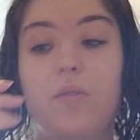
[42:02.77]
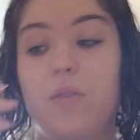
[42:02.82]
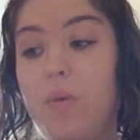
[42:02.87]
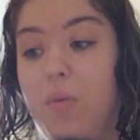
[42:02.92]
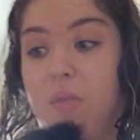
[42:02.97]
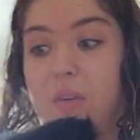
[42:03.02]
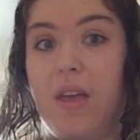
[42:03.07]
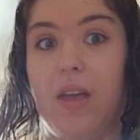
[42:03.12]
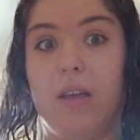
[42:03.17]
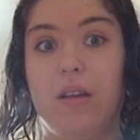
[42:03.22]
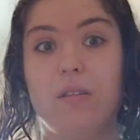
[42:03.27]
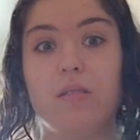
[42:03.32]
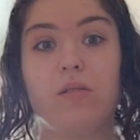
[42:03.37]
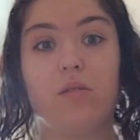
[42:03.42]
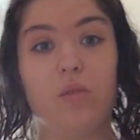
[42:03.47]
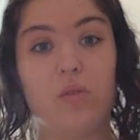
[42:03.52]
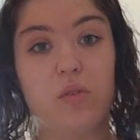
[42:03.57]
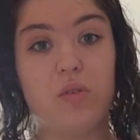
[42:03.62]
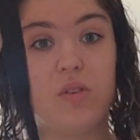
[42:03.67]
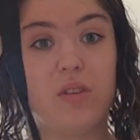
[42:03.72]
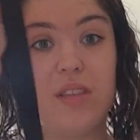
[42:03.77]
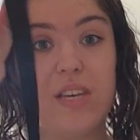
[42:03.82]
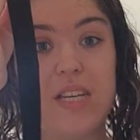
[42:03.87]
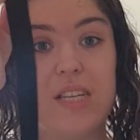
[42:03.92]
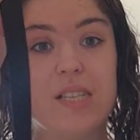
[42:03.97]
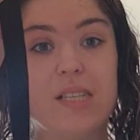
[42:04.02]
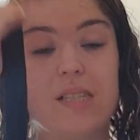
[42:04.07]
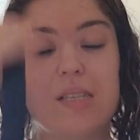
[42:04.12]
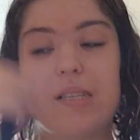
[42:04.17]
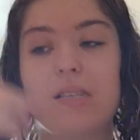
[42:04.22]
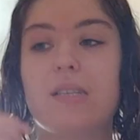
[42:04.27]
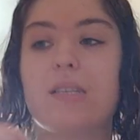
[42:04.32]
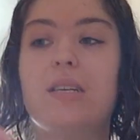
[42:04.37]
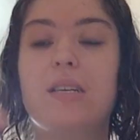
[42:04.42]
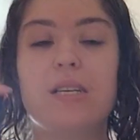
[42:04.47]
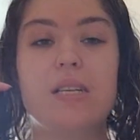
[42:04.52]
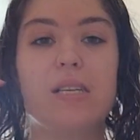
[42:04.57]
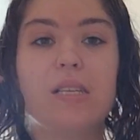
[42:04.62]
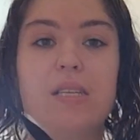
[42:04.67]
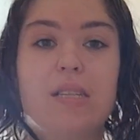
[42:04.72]
the things onto this,
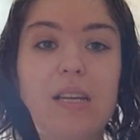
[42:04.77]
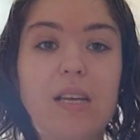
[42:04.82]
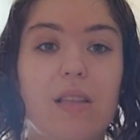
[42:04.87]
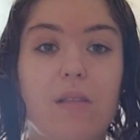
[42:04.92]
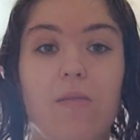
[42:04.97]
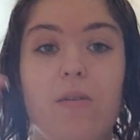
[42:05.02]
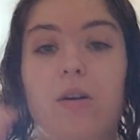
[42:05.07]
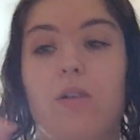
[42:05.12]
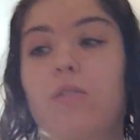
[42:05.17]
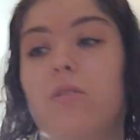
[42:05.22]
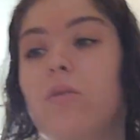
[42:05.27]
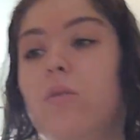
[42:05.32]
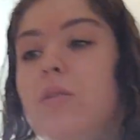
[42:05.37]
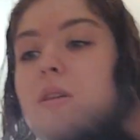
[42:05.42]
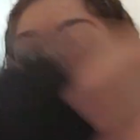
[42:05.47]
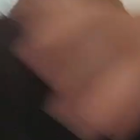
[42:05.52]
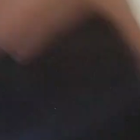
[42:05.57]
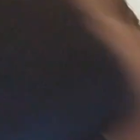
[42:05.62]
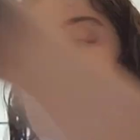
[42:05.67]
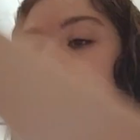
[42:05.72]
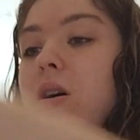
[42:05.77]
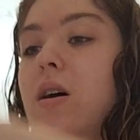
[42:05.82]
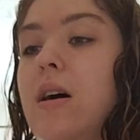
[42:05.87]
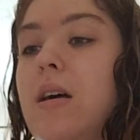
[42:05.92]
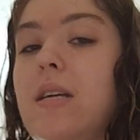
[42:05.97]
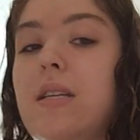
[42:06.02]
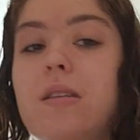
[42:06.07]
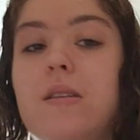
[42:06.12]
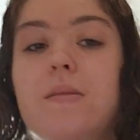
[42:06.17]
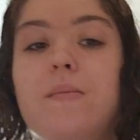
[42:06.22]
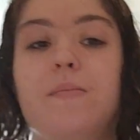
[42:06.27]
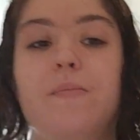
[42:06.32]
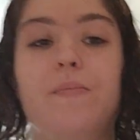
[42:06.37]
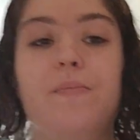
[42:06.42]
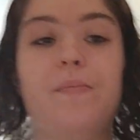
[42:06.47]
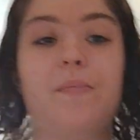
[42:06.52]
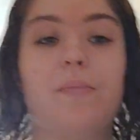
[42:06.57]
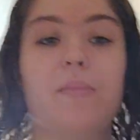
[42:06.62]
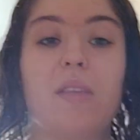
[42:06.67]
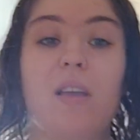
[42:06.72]
stick the Velcro on the other side,
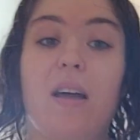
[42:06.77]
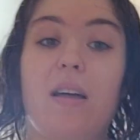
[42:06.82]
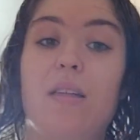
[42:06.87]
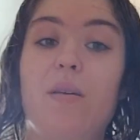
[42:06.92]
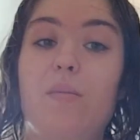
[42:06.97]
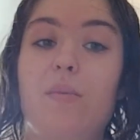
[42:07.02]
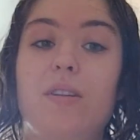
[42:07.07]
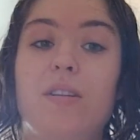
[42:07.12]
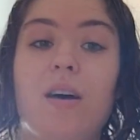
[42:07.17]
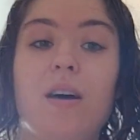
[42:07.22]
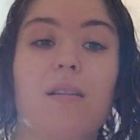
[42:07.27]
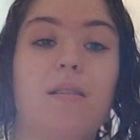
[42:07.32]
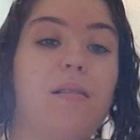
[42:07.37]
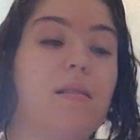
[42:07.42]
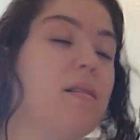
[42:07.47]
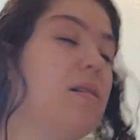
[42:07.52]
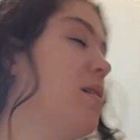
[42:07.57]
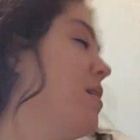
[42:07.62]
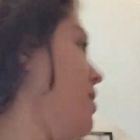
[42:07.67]
and then we're done.